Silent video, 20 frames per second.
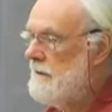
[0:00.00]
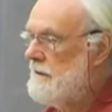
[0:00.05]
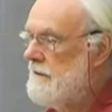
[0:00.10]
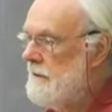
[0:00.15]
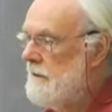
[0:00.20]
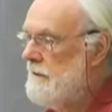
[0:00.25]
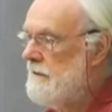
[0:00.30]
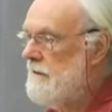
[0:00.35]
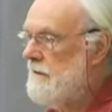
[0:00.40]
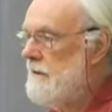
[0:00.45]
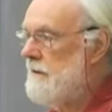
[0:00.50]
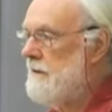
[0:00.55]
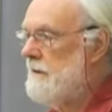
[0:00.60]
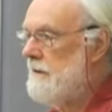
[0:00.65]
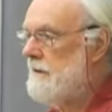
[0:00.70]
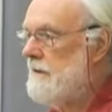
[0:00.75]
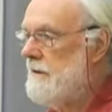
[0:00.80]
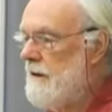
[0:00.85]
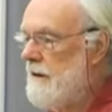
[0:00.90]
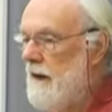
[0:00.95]
sort of the
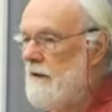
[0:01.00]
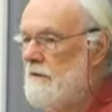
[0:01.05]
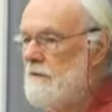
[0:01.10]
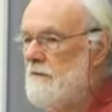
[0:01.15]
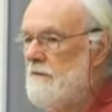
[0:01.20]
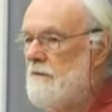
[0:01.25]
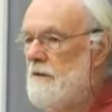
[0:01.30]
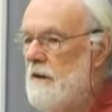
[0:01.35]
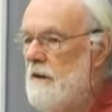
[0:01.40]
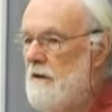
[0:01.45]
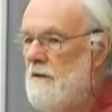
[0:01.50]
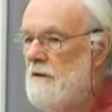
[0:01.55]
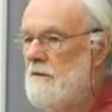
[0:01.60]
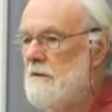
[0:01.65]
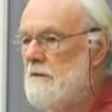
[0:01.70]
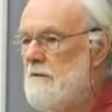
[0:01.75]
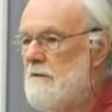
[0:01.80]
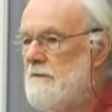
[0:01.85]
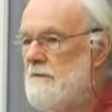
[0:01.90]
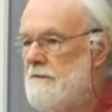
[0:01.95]

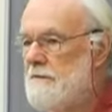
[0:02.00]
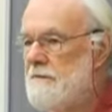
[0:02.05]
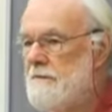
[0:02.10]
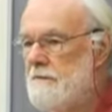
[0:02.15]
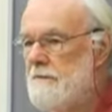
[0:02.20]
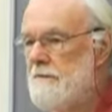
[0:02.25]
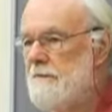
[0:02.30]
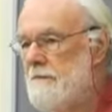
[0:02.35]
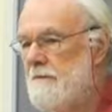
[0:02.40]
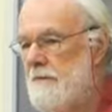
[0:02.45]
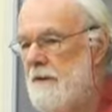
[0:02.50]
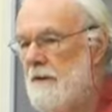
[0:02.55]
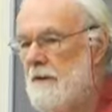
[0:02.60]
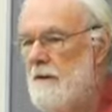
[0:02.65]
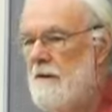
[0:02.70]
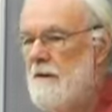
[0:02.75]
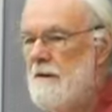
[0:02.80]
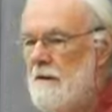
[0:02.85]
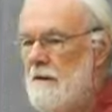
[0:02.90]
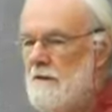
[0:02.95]
counterflow of
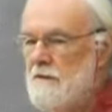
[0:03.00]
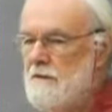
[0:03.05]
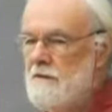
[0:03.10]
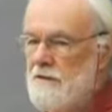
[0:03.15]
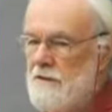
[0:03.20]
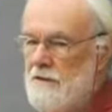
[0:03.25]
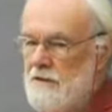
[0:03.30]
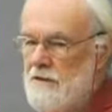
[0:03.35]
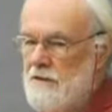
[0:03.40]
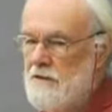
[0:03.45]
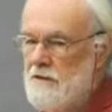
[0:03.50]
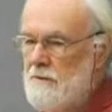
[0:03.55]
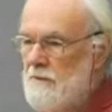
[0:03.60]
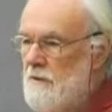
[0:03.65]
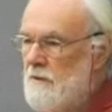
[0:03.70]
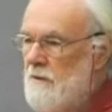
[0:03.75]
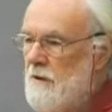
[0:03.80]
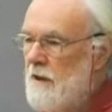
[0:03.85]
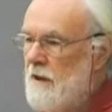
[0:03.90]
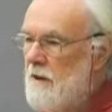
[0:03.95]
his criticism
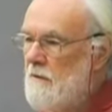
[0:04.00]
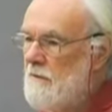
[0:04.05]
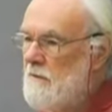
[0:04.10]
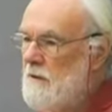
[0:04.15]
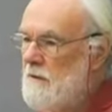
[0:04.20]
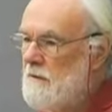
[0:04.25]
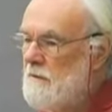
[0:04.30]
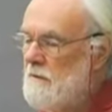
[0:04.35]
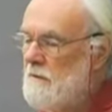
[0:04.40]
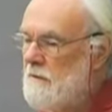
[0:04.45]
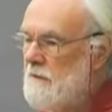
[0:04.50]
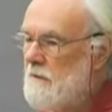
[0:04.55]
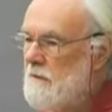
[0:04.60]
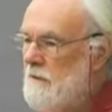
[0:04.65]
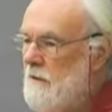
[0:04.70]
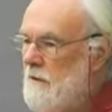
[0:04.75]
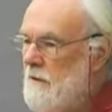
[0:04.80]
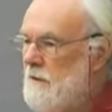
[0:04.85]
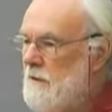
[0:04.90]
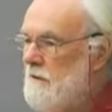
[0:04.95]
of them and
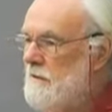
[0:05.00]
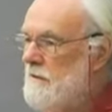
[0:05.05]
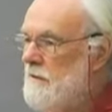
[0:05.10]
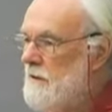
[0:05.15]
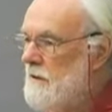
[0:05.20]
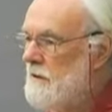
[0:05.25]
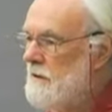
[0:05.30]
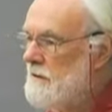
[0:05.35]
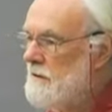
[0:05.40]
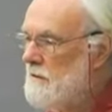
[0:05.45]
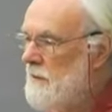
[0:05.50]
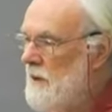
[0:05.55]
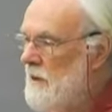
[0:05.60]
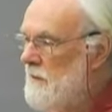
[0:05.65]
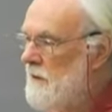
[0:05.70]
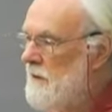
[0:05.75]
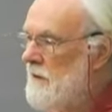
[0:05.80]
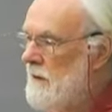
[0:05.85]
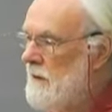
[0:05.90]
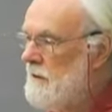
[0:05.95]
what he feels may
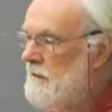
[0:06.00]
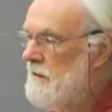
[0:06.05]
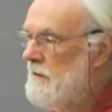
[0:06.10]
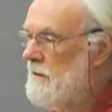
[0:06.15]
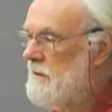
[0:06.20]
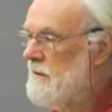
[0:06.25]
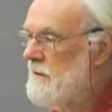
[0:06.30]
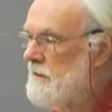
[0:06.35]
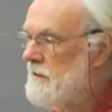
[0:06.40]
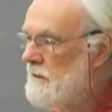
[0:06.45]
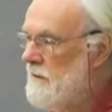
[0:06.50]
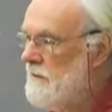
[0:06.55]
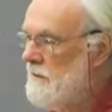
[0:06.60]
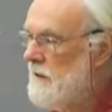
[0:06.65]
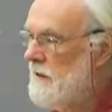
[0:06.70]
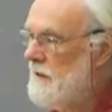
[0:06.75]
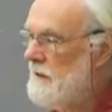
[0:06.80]
be their criticism of